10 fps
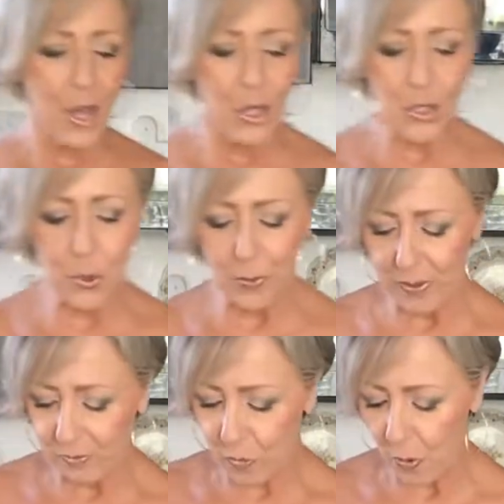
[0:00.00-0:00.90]
do it
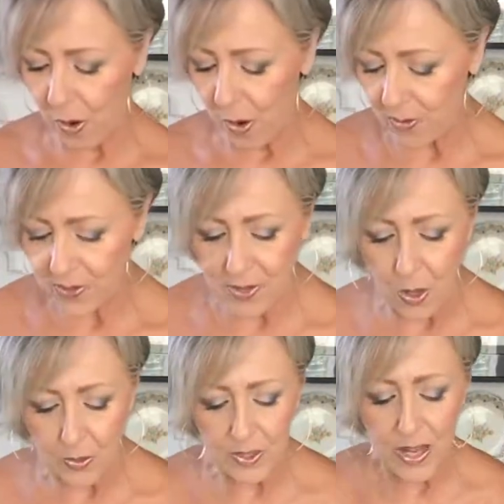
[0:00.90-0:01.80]
for our
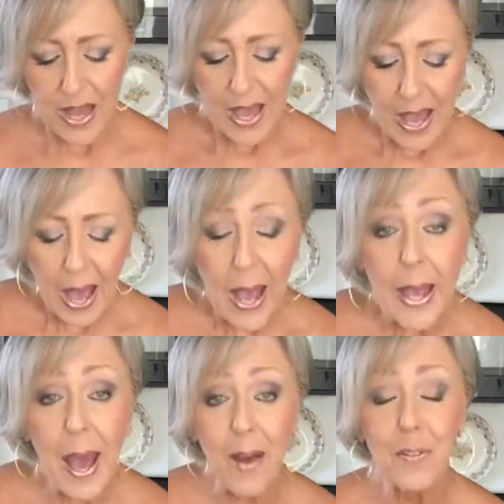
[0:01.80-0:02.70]
salt. I
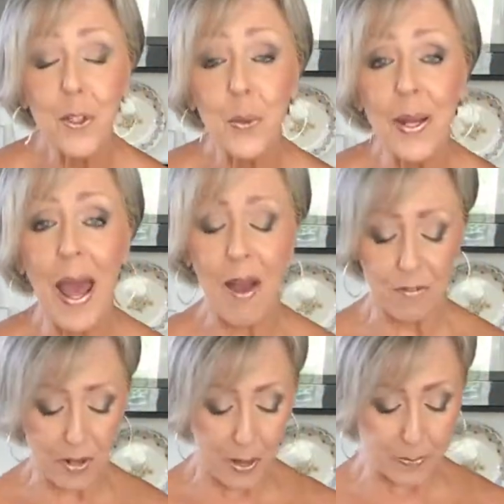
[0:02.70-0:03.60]
have 2.5
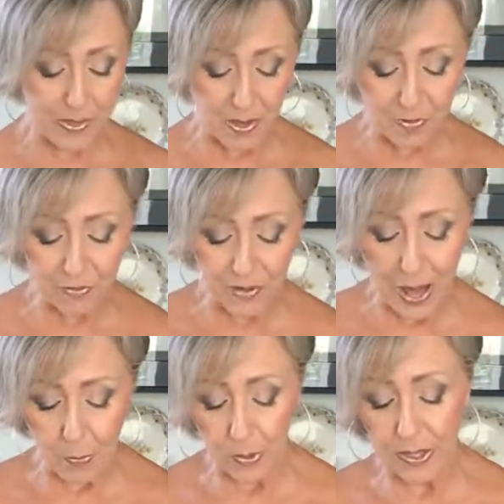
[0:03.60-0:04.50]
cups of
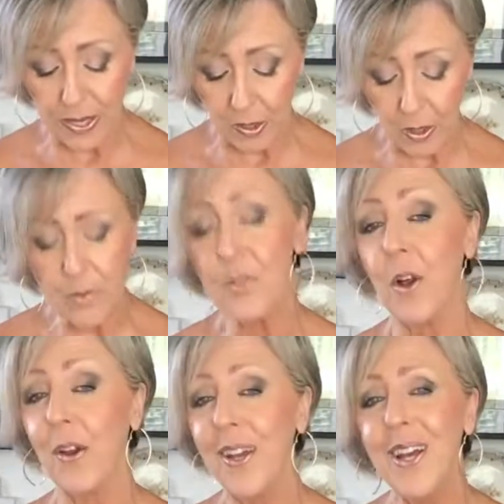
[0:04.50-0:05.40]
flour here,
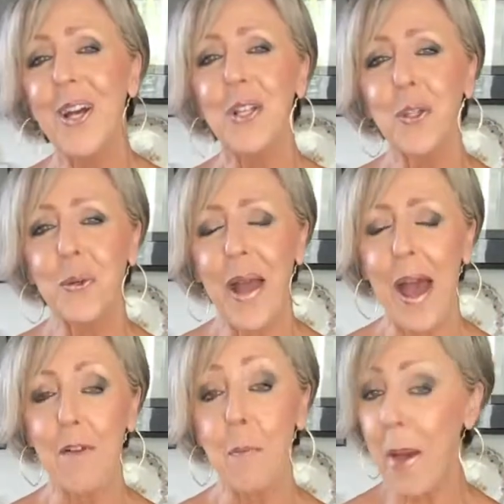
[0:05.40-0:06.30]

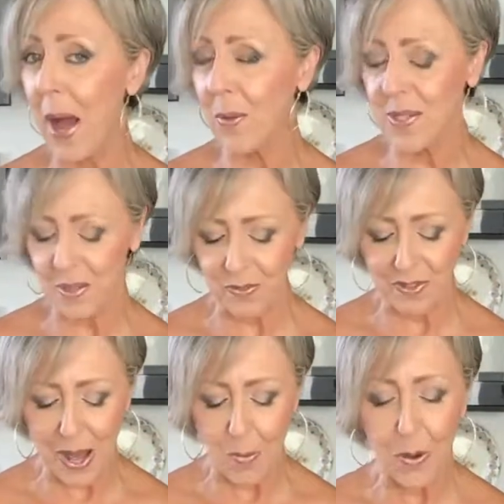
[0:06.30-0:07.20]
2.5 pounds of
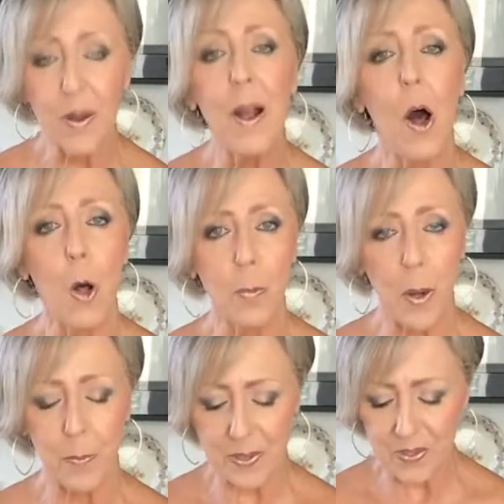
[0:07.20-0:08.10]
flour,
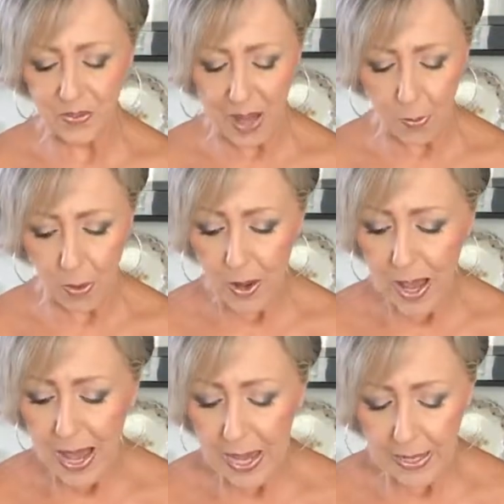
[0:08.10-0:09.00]
all-purpose flour,
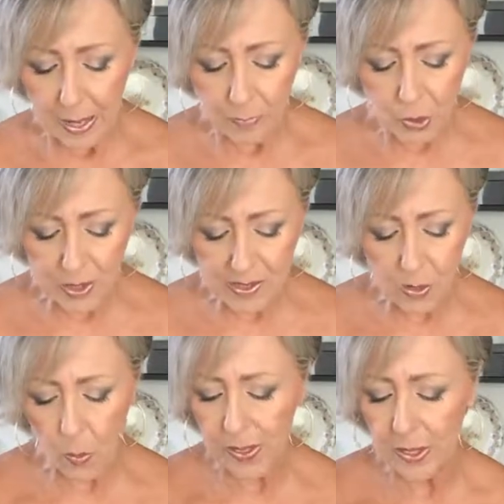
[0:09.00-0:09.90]
and I'm just
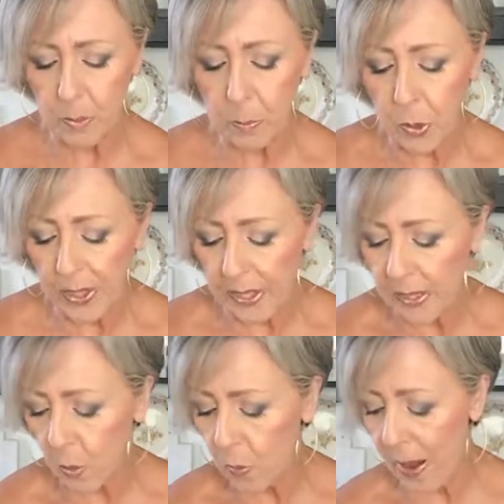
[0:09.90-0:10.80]
going to put it
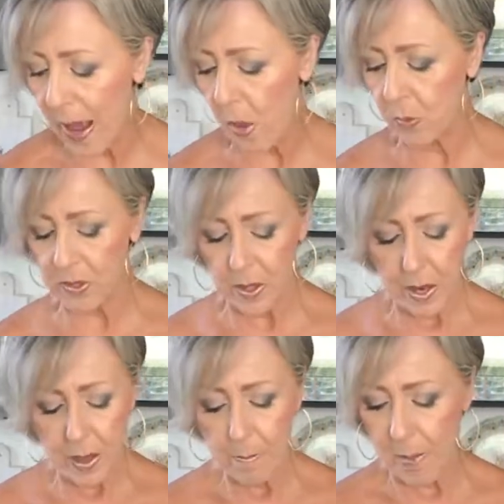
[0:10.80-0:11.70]
around
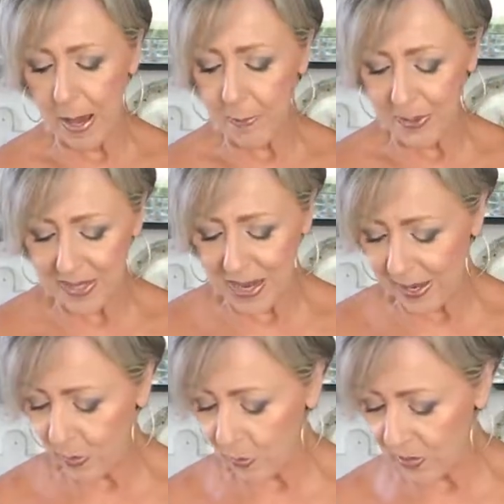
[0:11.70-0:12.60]
my
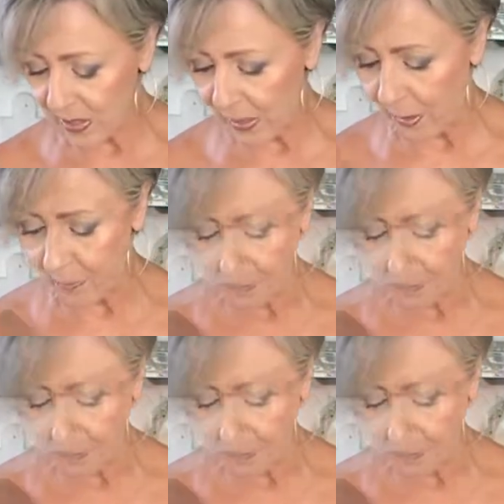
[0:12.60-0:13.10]
potatoes here.